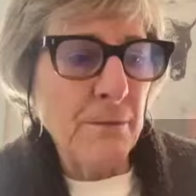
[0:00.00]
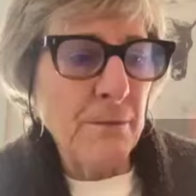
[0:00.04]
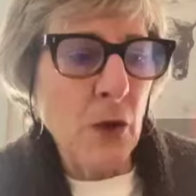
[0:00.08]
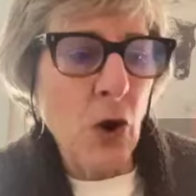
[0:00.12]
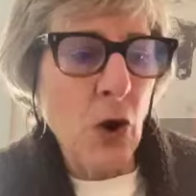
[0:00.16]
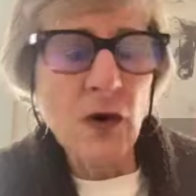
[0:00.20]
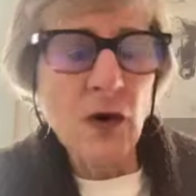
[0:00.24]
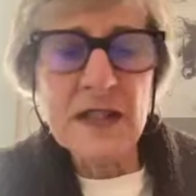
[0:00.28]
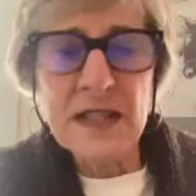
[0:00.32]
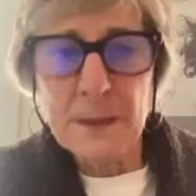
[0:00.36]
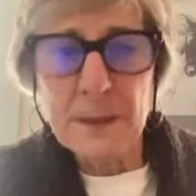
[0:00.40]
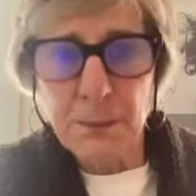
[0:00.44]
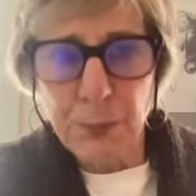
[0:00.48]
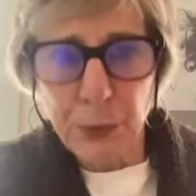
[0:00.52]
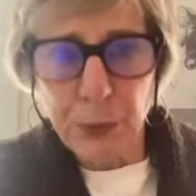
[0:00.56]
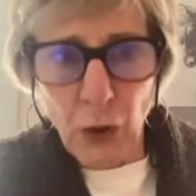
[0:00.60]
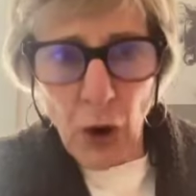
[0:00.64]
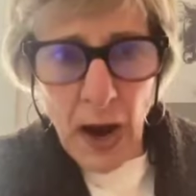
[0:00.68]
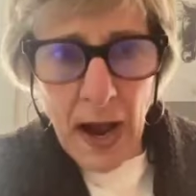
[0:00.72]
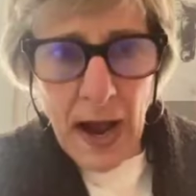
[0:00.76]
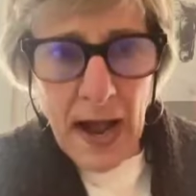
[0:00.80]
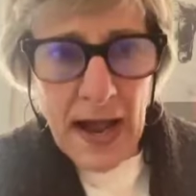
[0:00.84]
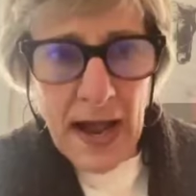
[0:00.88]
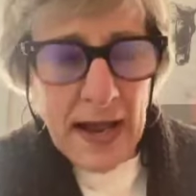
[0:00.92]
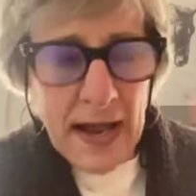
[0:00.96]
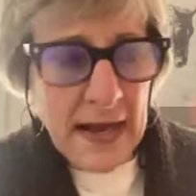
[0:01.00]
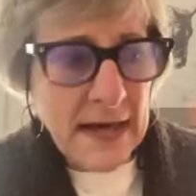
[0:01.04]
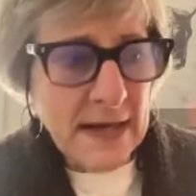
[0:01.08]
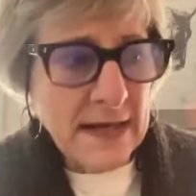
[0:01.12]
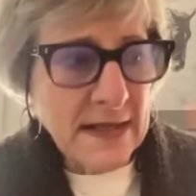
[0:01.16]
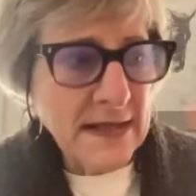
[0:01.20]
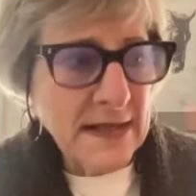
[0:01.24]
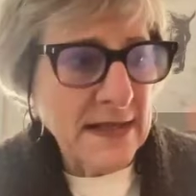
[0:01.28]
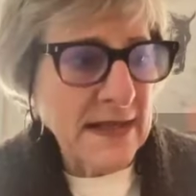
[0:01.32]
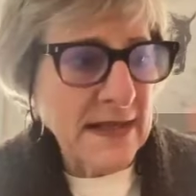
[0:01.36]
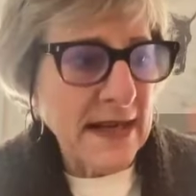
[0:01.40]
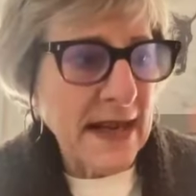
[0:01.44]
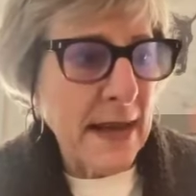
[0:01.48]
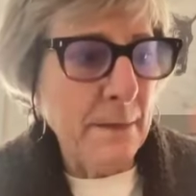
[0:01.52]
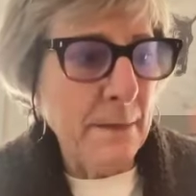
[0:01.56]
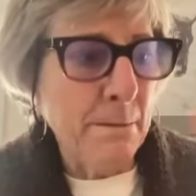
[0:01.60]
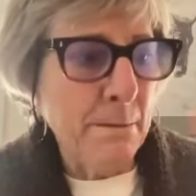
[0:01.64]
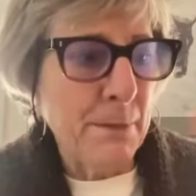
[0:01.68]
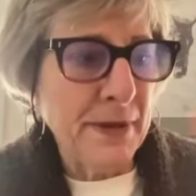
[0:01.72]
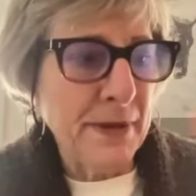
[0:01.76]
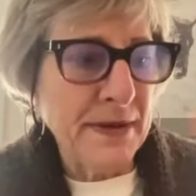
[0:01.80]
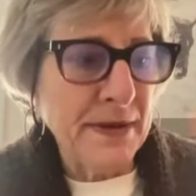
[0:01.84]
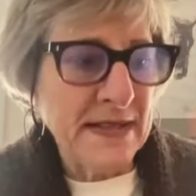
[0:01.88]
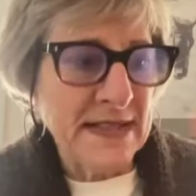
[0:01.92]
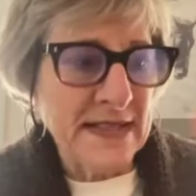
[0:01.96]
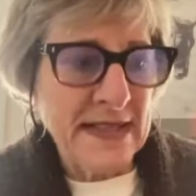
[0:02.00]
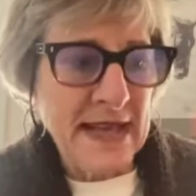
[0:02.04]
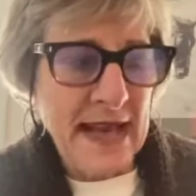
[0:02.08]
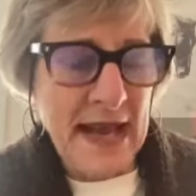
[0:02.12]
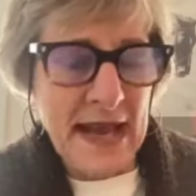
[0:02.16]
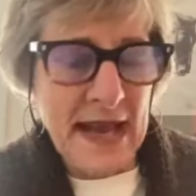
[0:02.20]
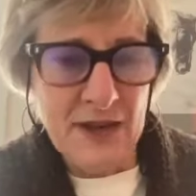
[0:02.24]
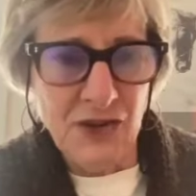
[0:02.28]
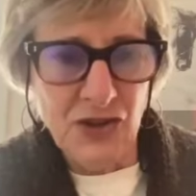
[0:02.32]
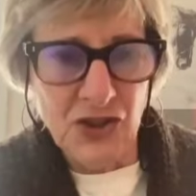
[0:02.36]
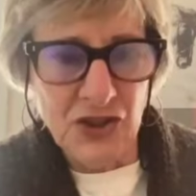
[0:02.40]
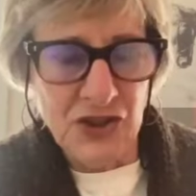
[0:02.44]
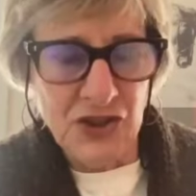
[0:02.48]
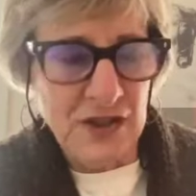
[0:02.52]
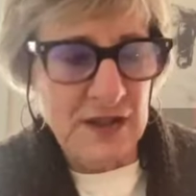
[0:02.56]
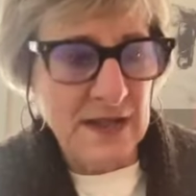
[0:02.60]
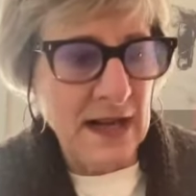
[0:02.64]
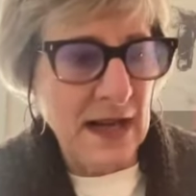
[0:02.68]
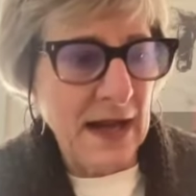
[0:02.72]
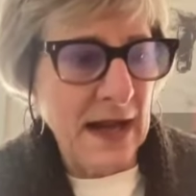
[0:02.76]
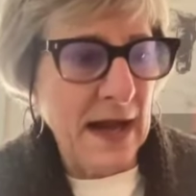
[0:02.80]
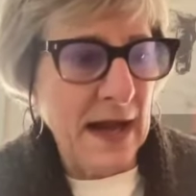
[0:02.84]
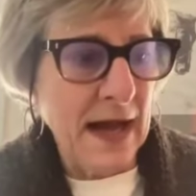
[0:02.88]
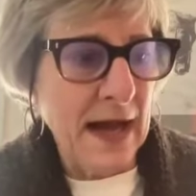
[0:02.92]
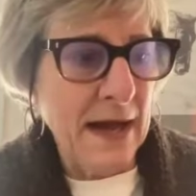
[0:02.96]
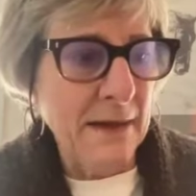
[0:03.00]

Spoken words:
of the most prized and precious